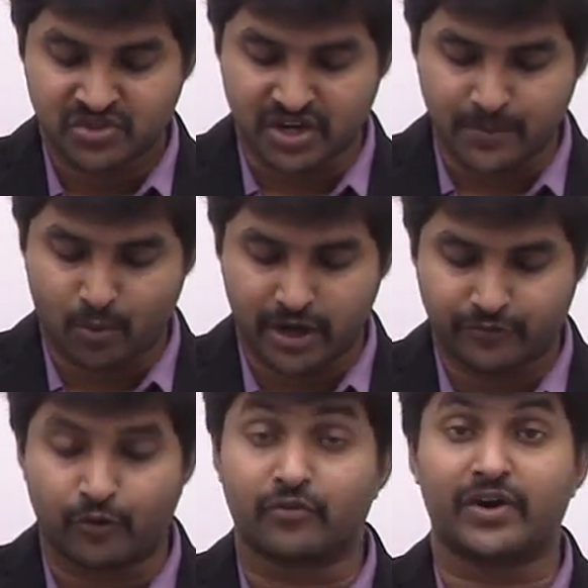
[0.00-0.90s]

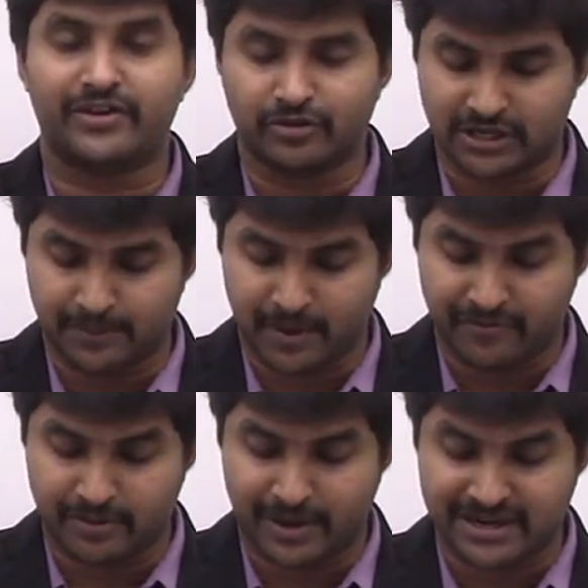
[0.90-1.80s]
3.45 into 10
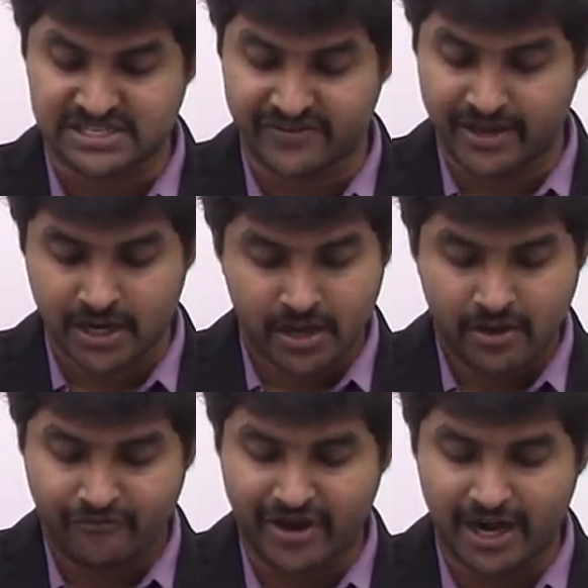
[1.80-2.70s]
power minus 7
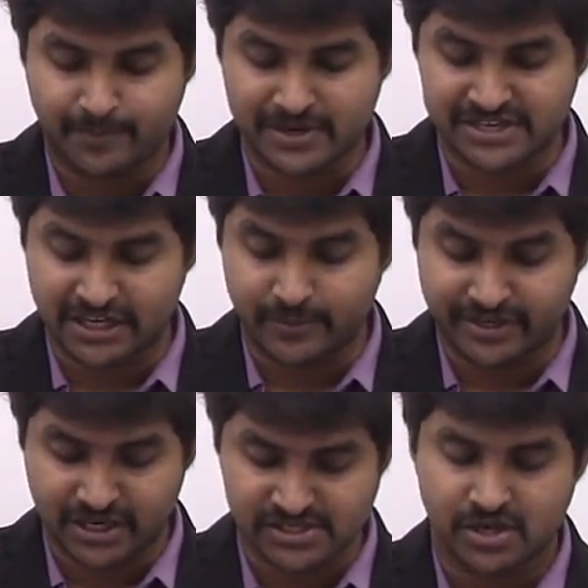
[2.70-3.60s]
farad per
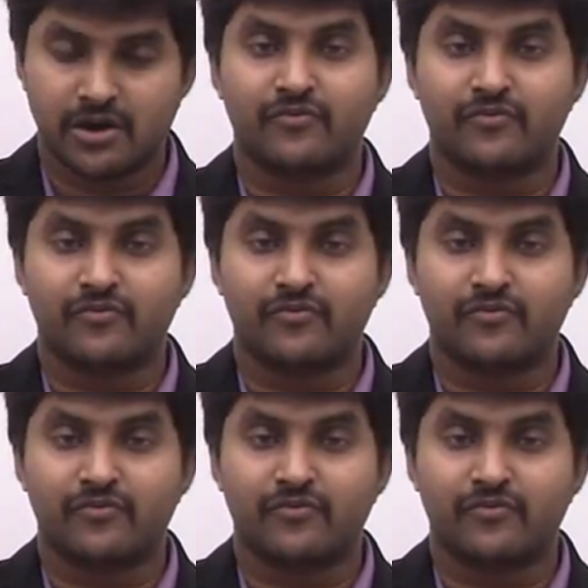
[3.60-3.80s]
centimeters,